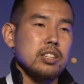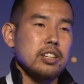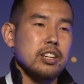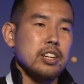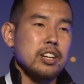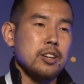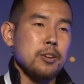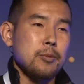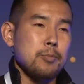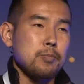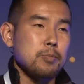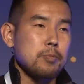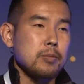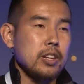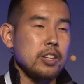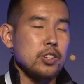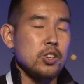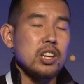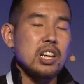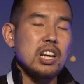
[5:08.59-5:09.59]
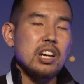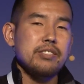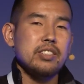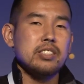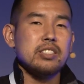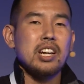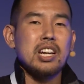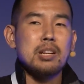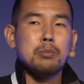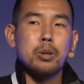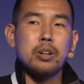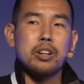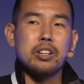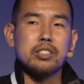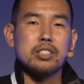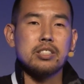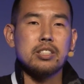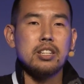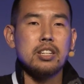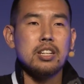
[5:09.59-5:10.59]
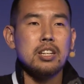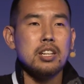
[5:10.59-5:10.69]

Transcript: and you have these eyeballs.